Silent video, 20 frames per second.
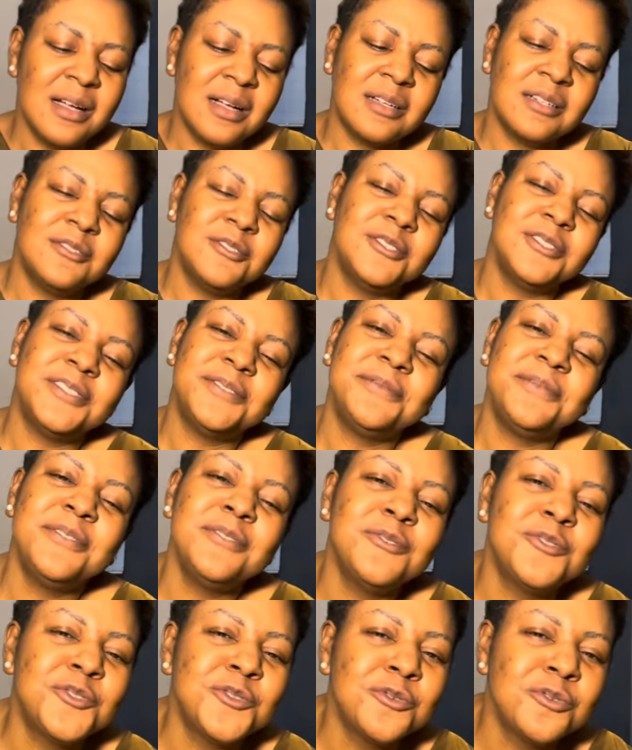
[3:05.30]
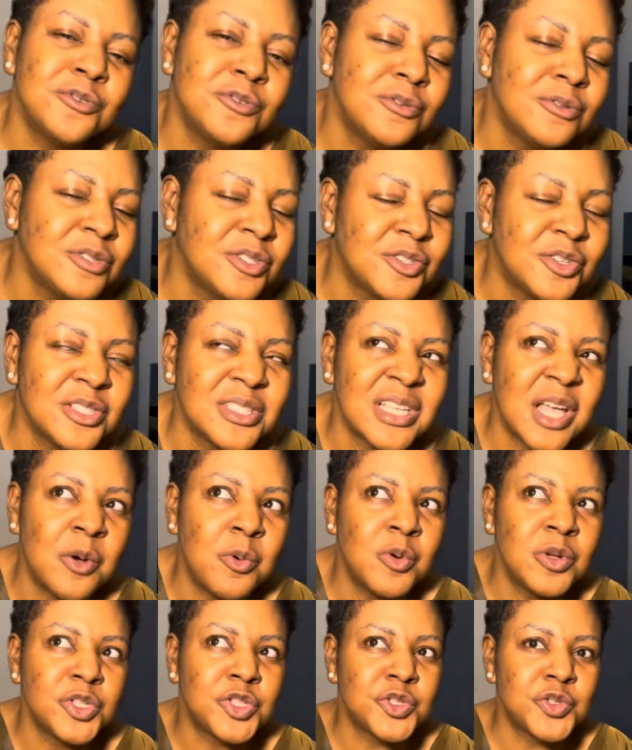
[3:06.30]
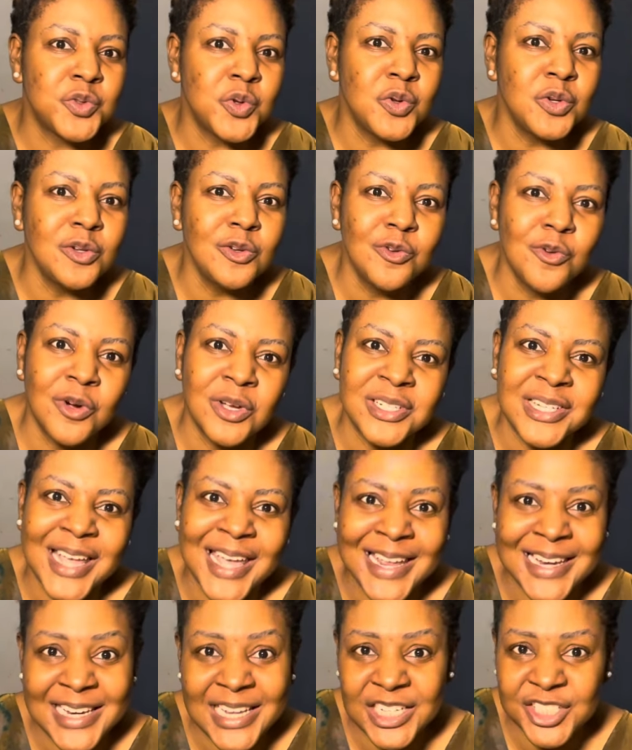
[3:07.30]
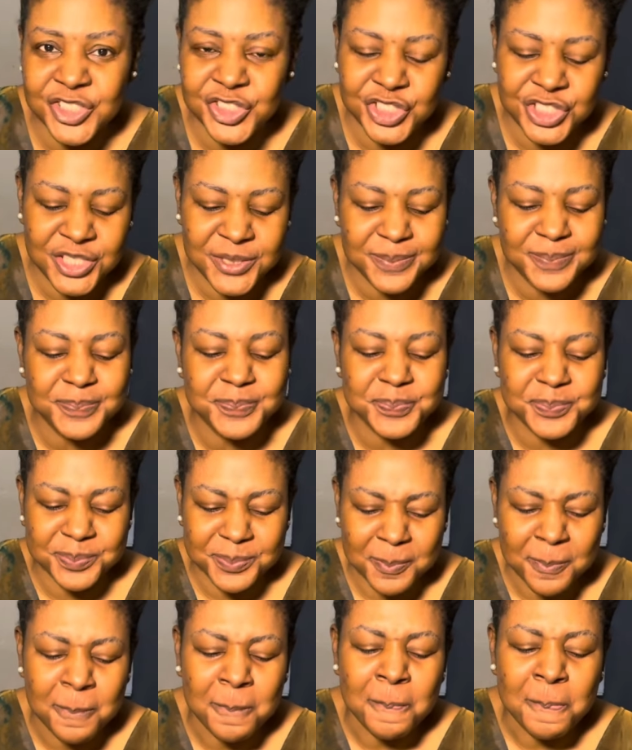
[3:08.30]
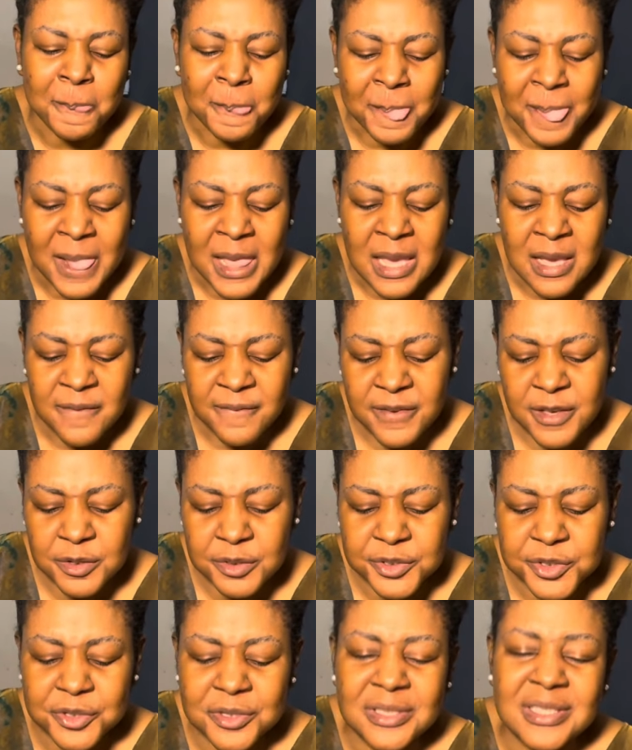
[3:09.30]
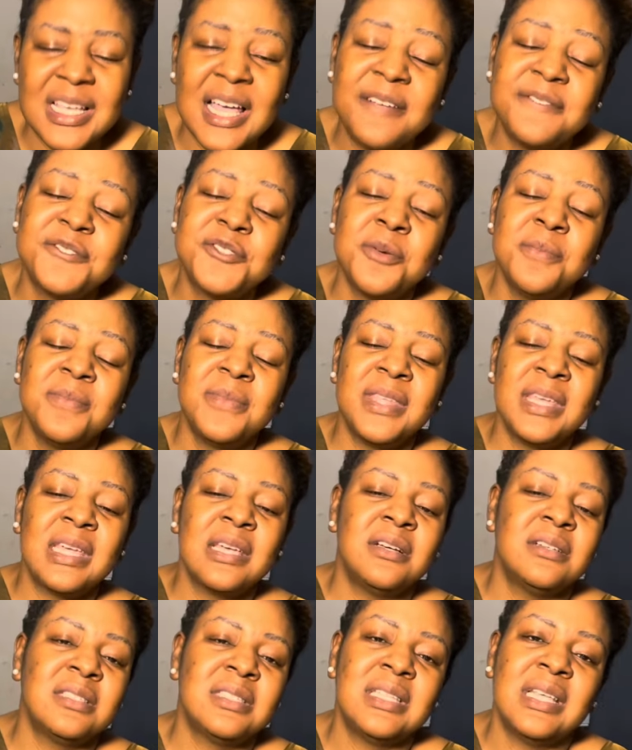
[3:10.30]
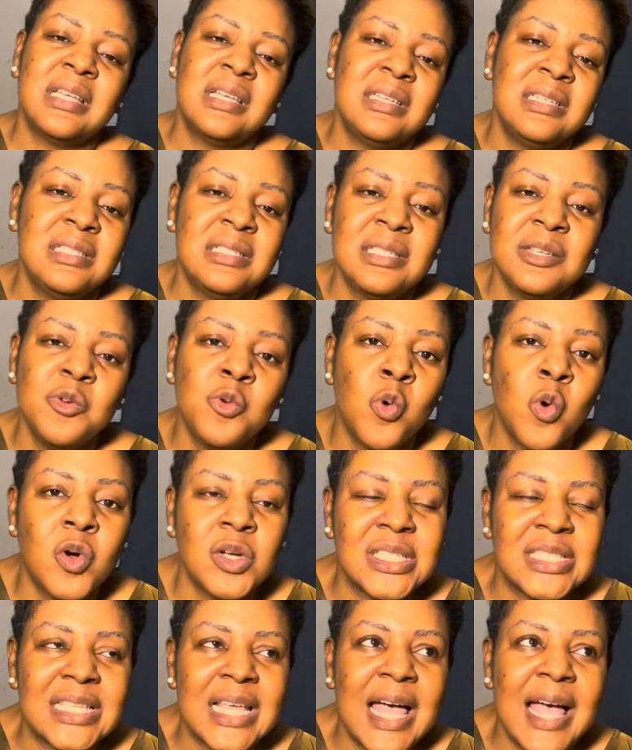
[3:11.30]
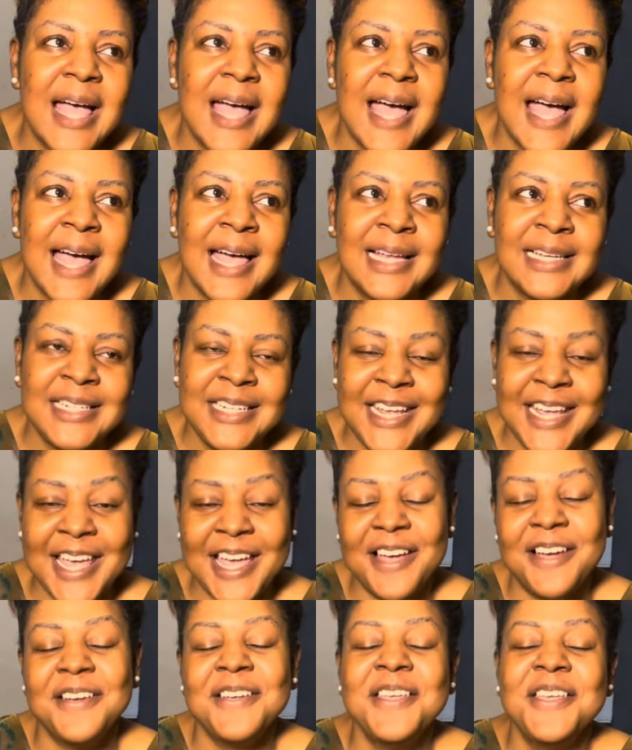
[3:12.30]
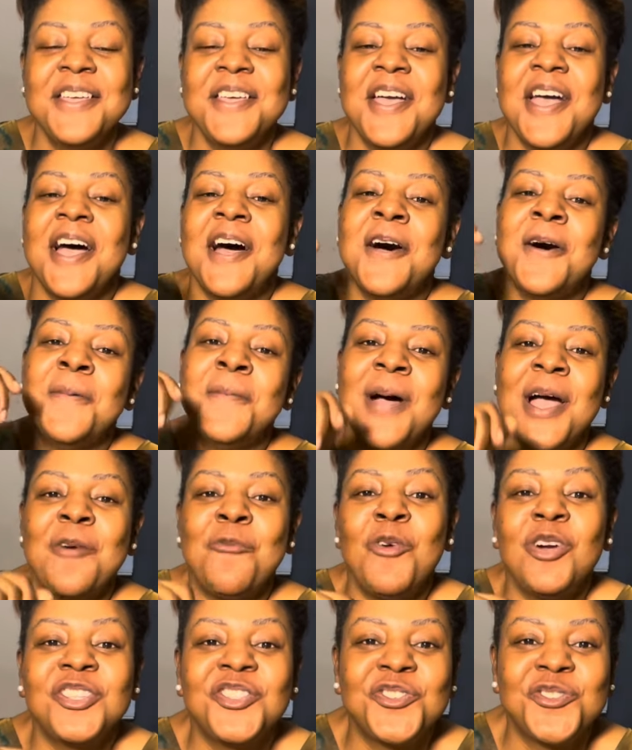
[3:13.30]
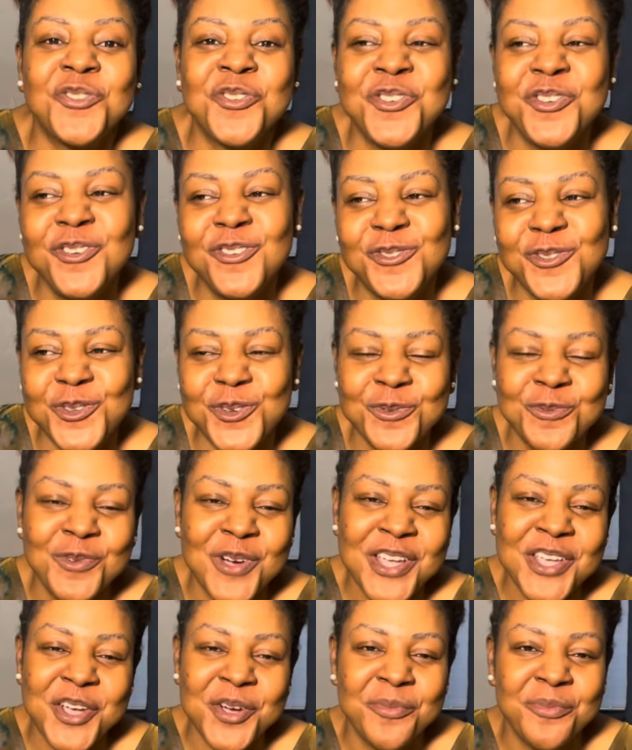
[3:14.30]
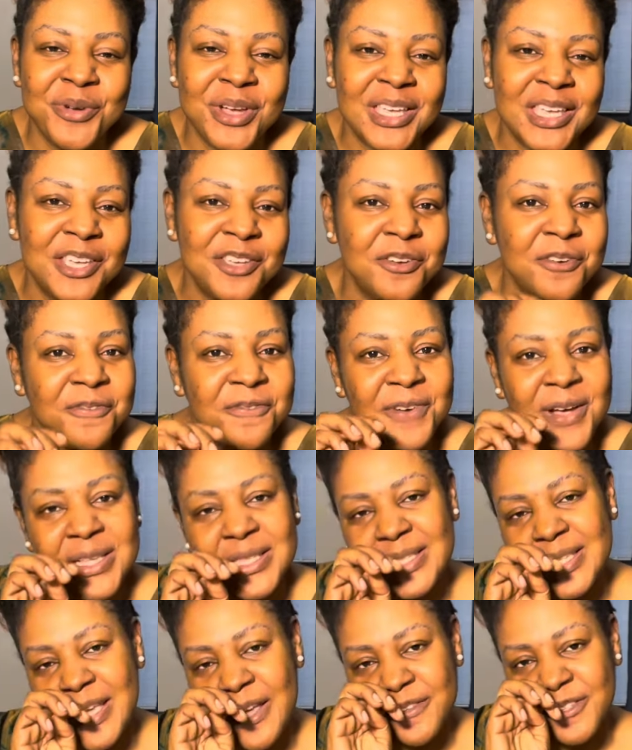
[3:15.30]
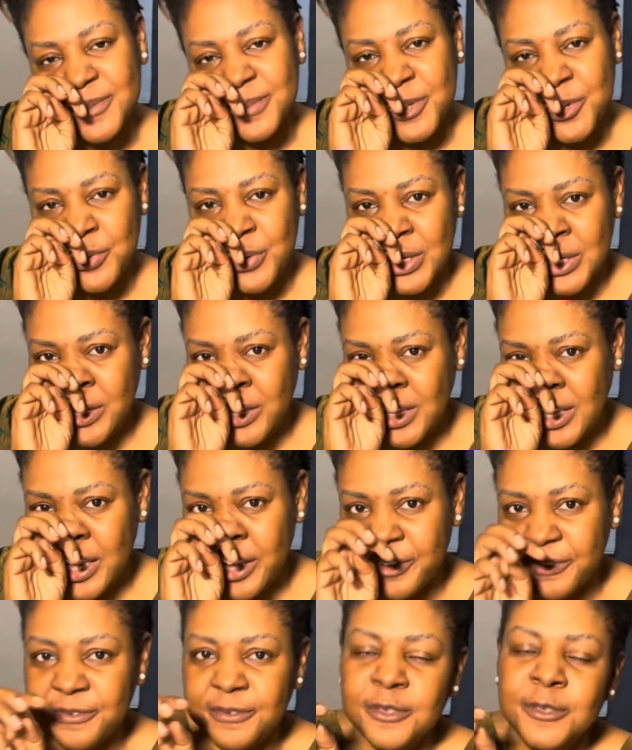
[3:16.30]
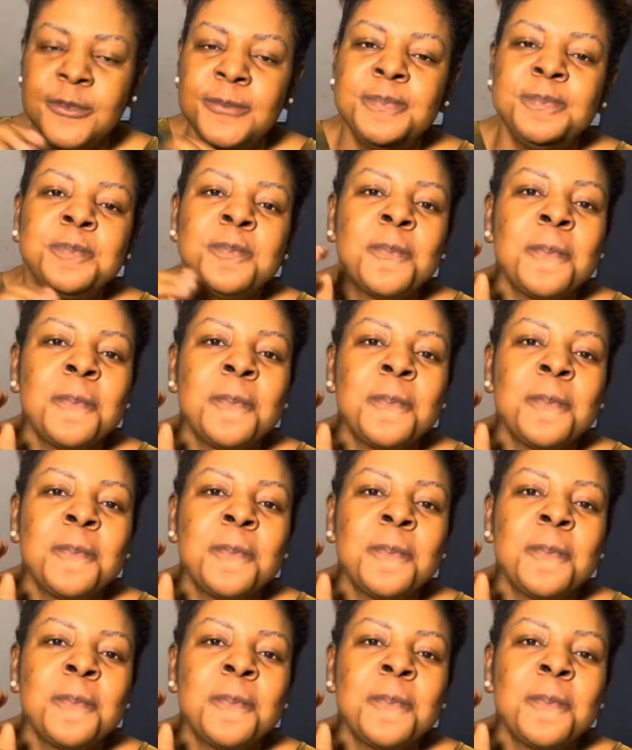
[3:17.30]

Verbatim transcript: God, feels so good because I was so low on energy. Feels good to have something else that is in water. And yeah, um, I watched on YouTube when you're breaking your fast, you have to be really careful